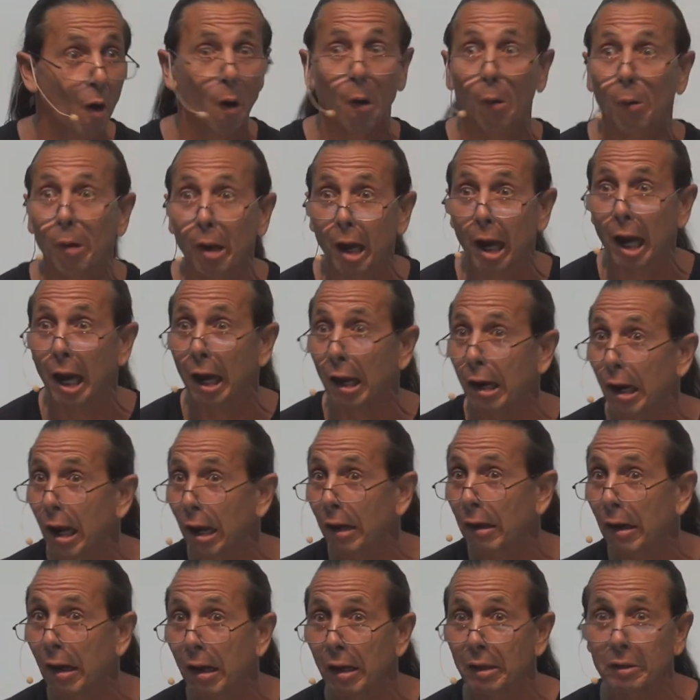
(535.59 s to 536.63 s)
oh, God,
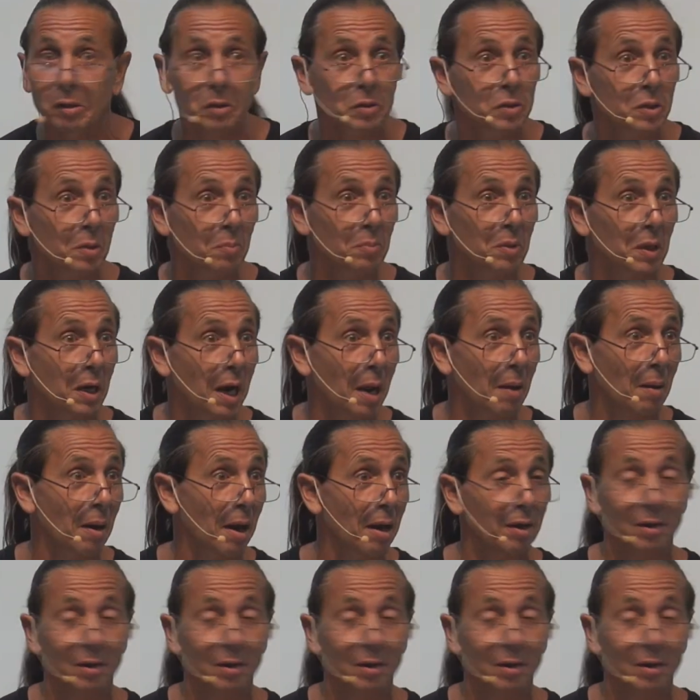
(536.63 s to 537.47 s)
I, there's something, I,